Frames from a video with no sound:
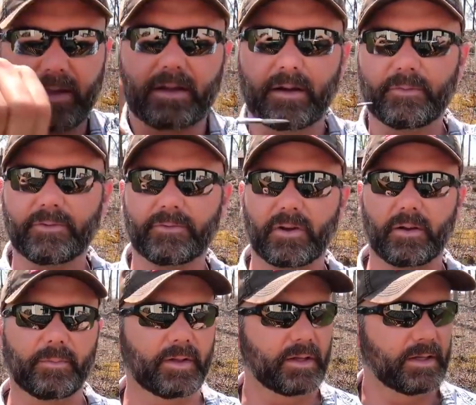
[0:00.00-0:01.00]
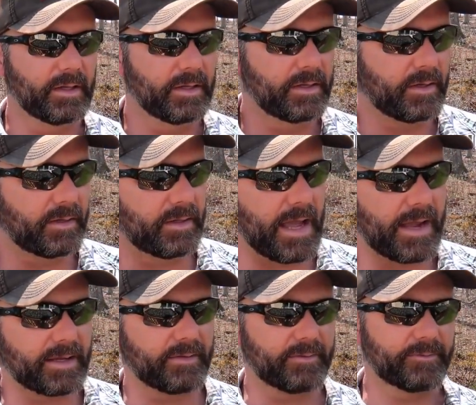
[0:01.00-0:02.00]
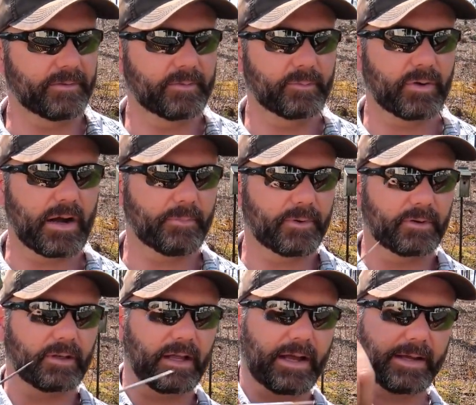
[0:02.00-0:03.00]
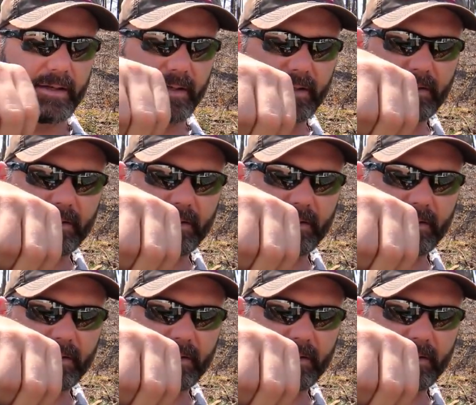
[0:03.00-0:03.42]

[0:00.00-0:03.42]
that comes from a lack of proper light